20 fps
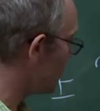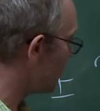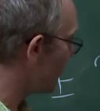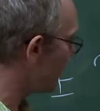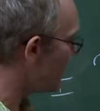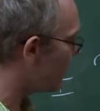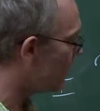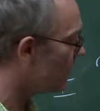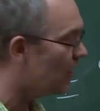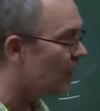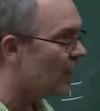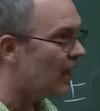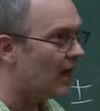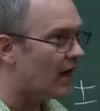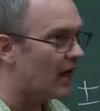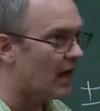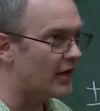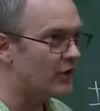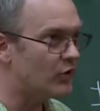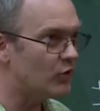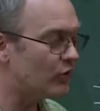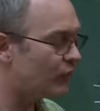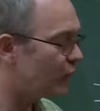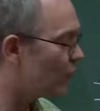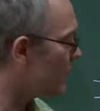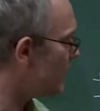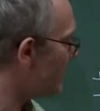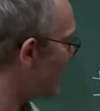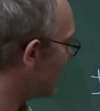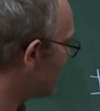UN are
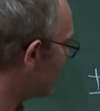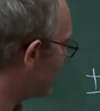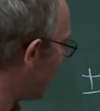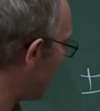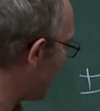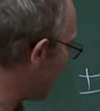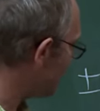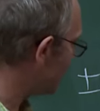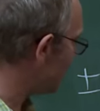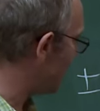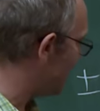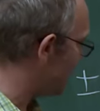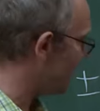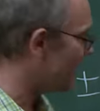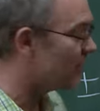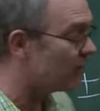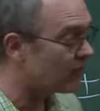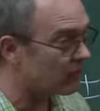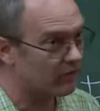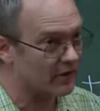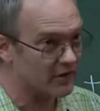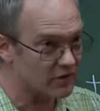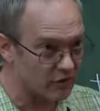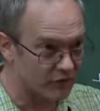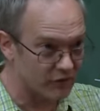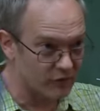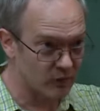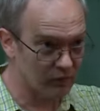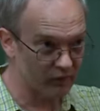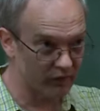uniformly bounded as NN runs
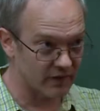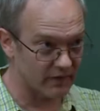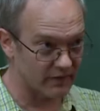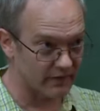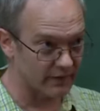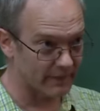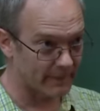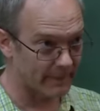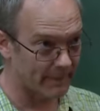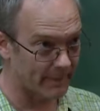off to infinity.